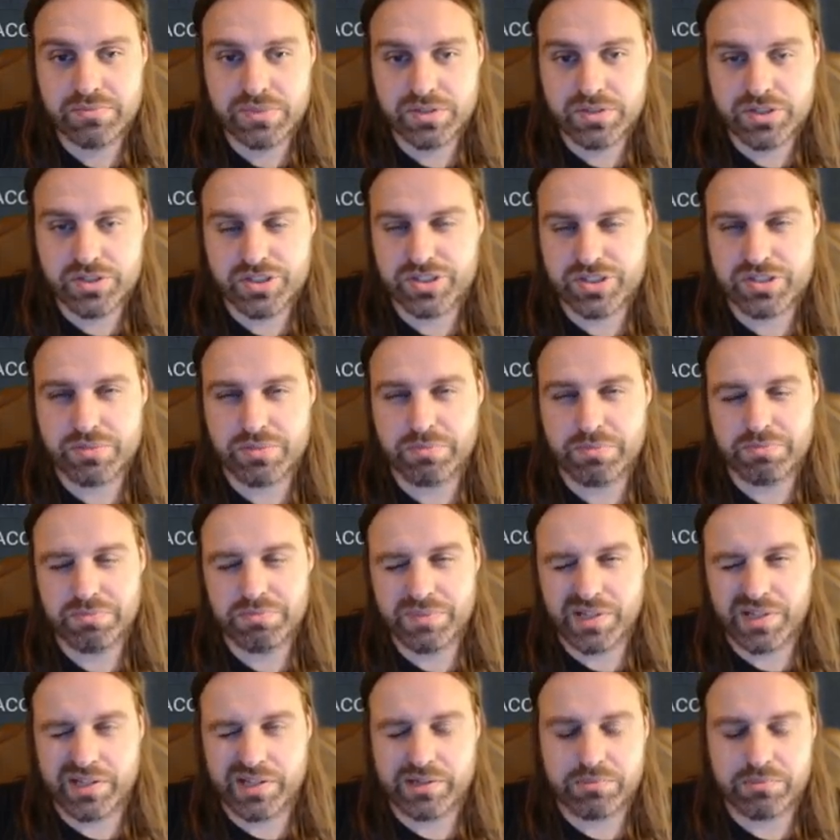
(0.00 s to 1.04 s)
just to
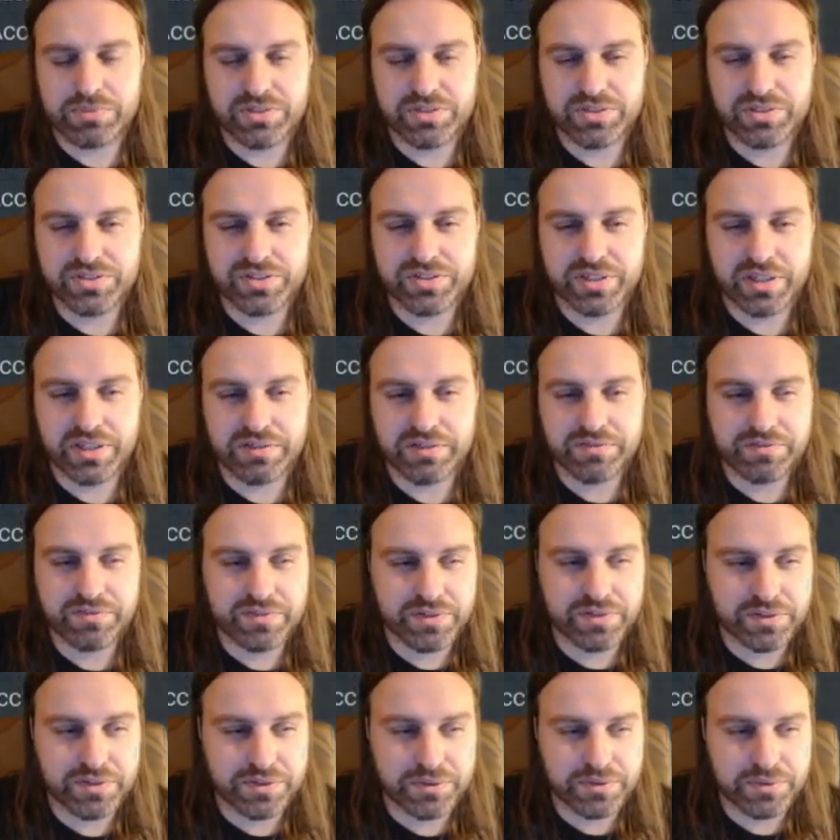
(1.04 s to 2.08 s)
kind of be safe,
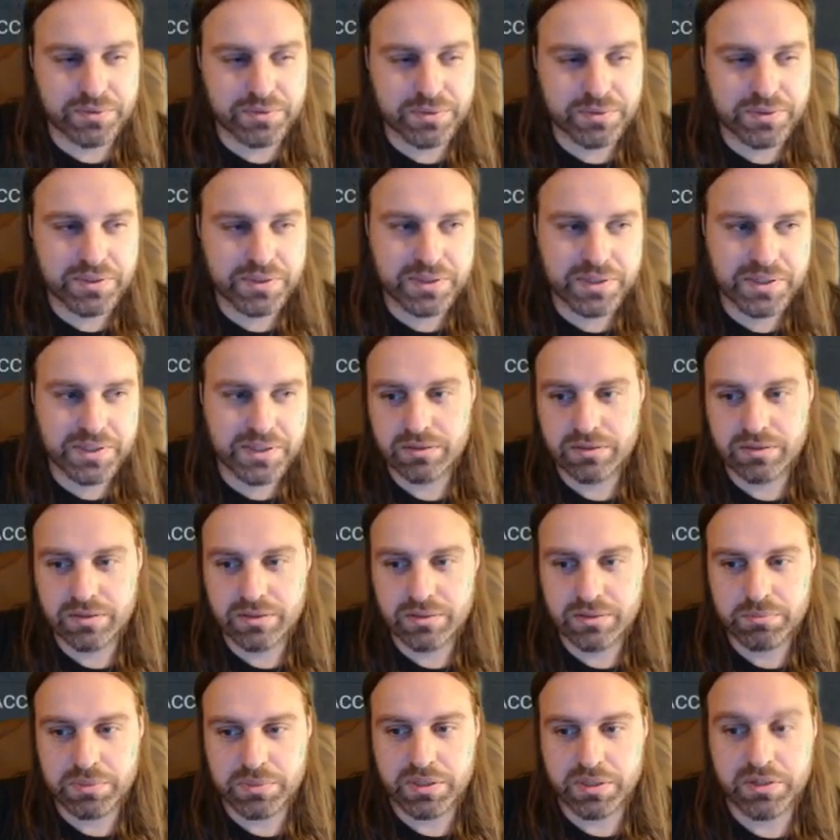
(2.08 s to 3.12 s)

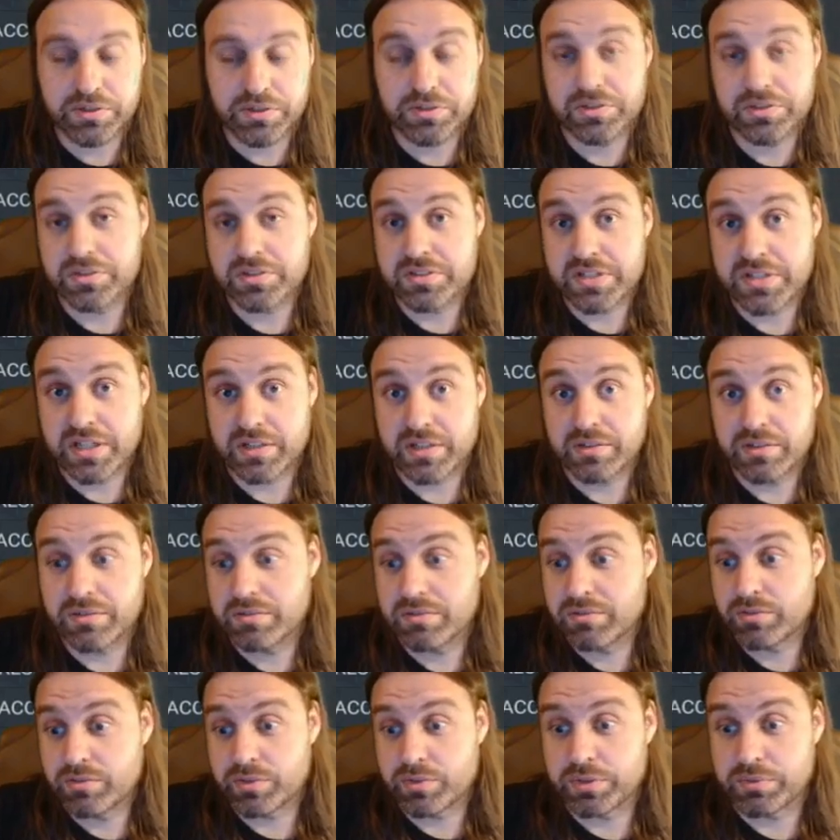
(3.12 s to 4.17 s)
But 110
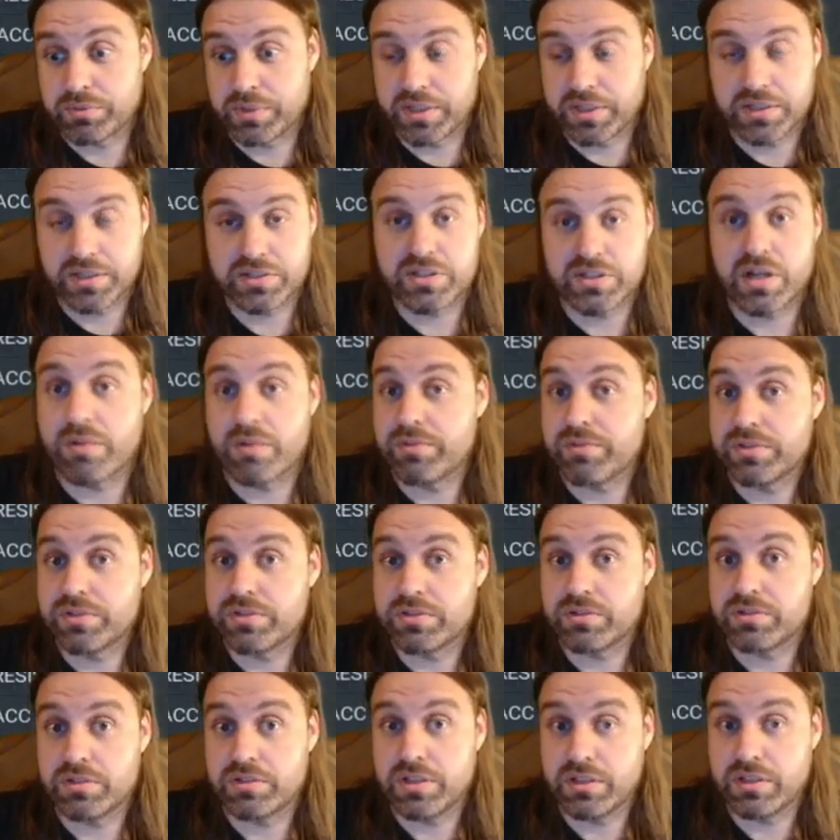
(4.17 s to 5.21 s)
crit rate is
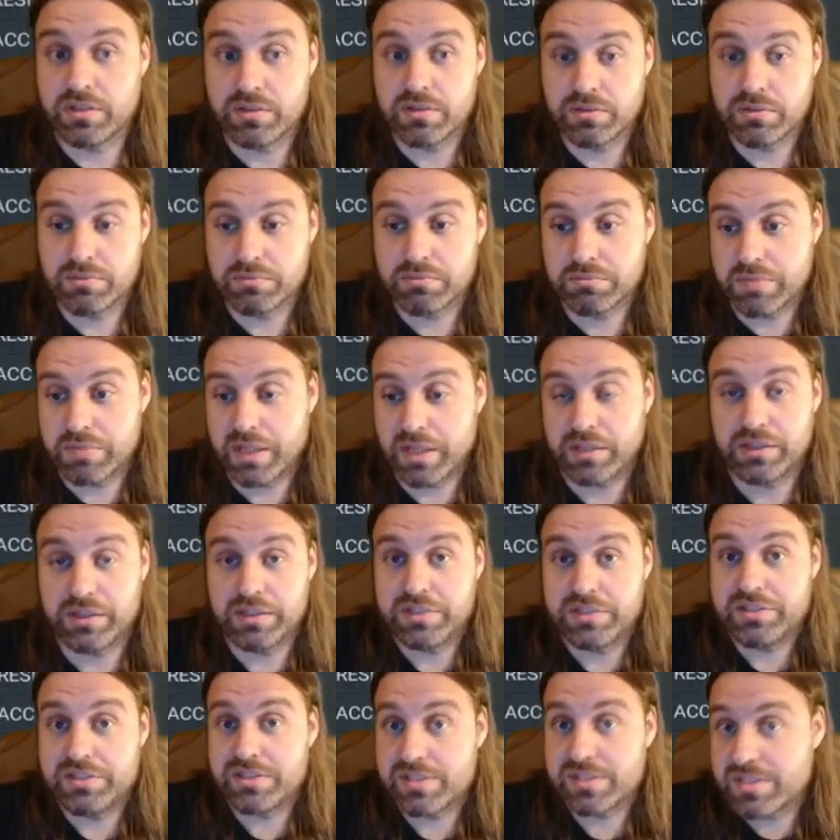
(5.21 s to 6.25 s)
obviously at
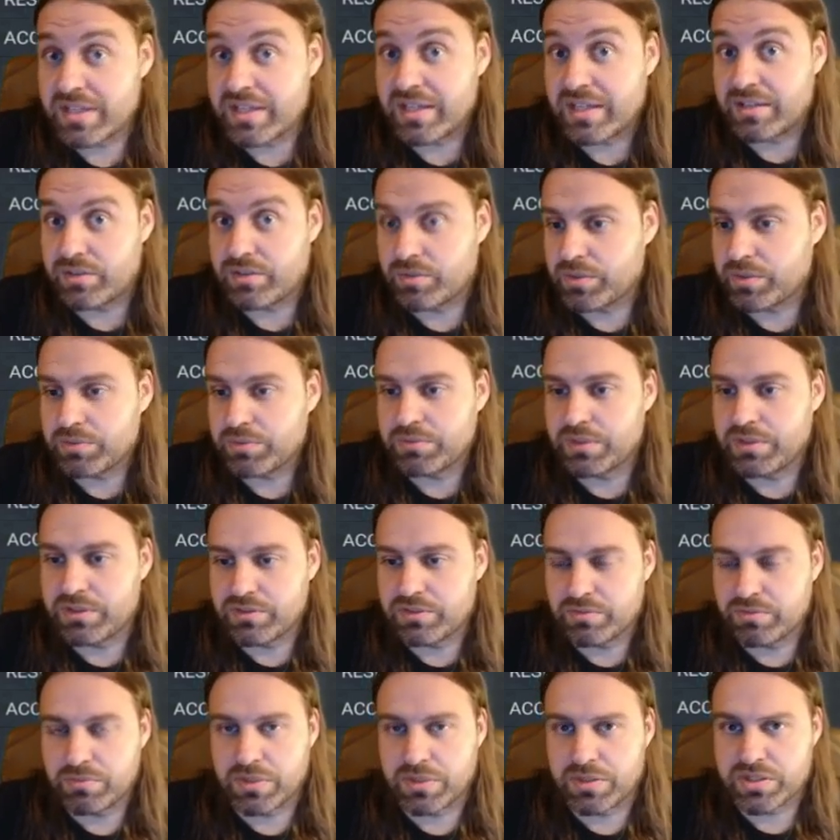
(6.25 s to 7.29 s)
least 10 crit rate too
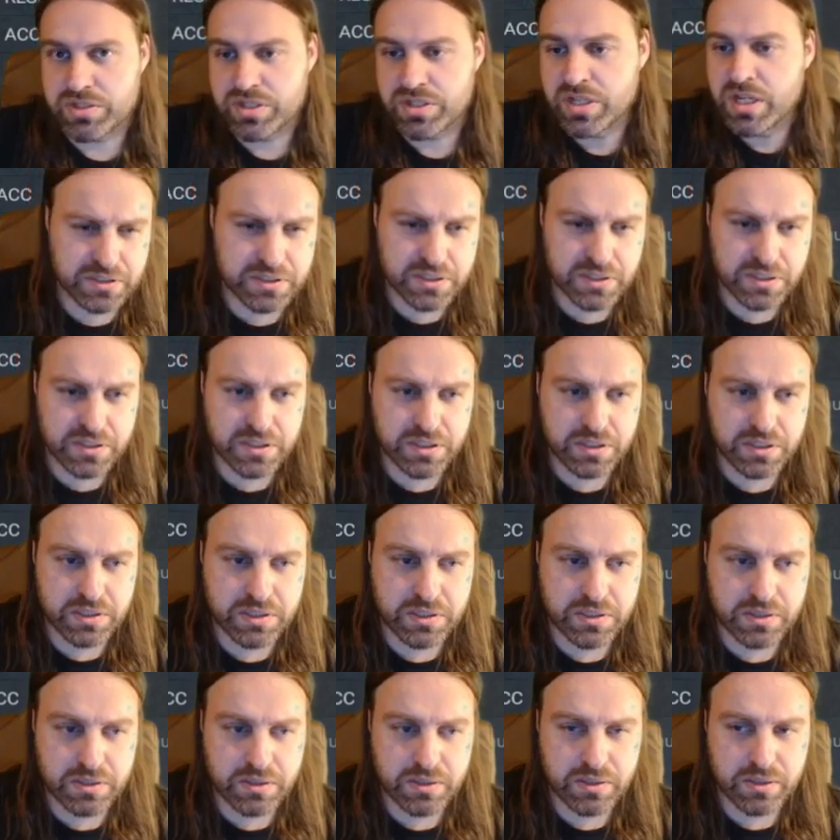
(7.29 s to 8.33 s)
much.
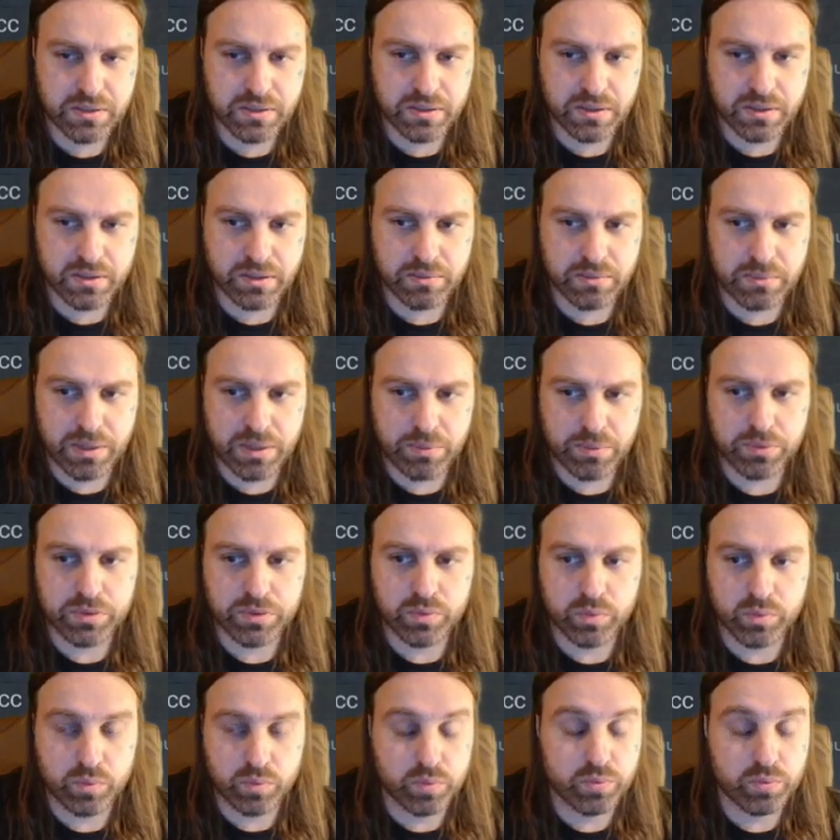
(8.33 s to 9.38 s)
I
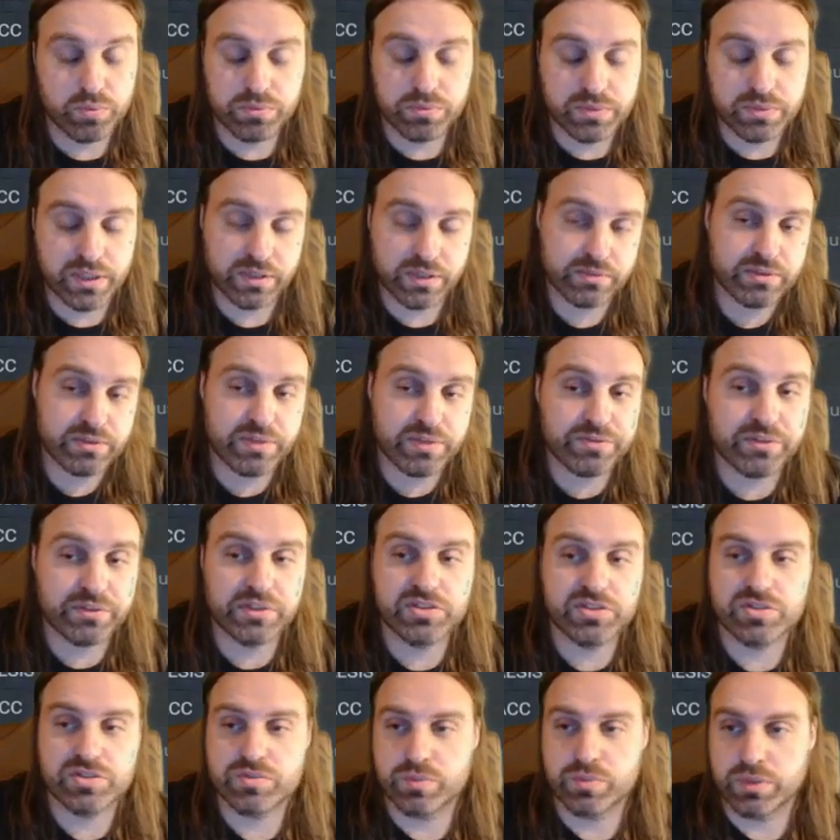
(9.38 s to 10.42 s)
would definitely
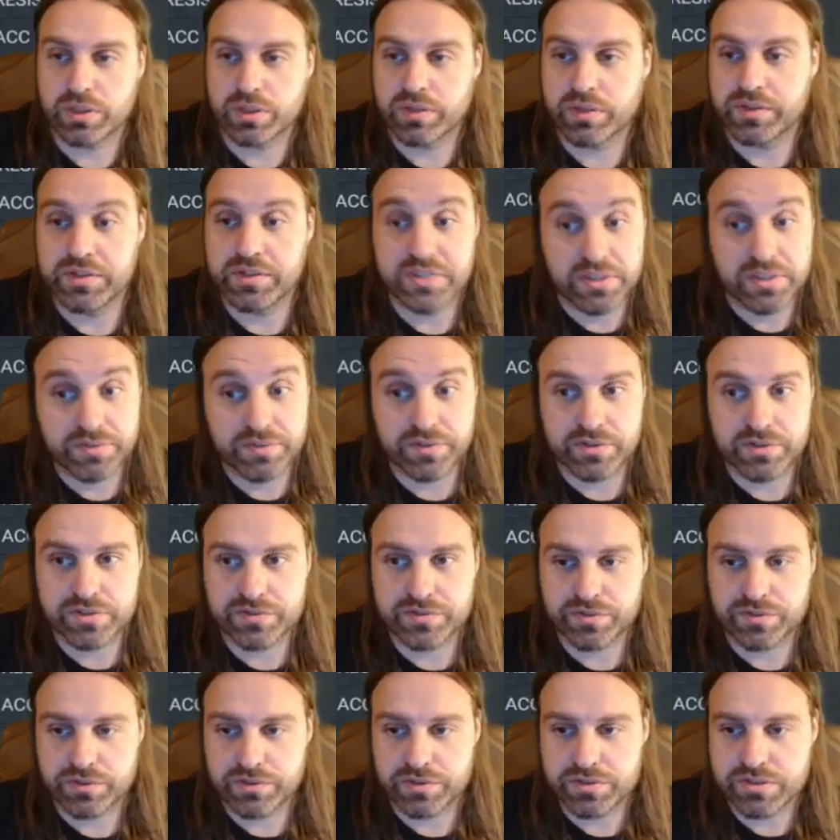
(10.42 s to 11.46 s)
just work on the defense
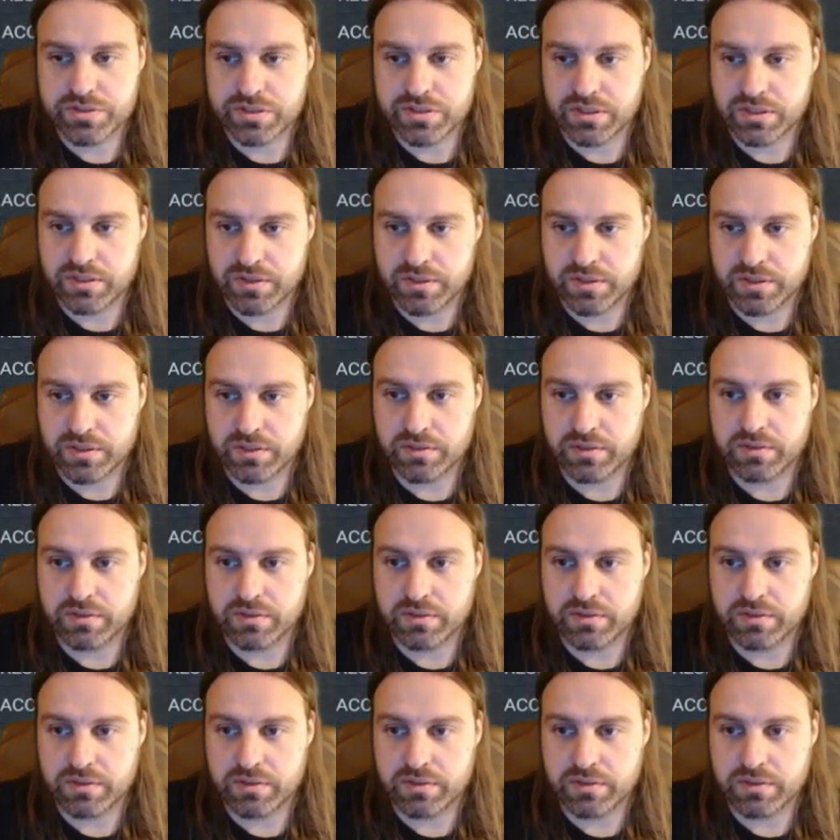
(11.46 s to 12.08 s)
first and then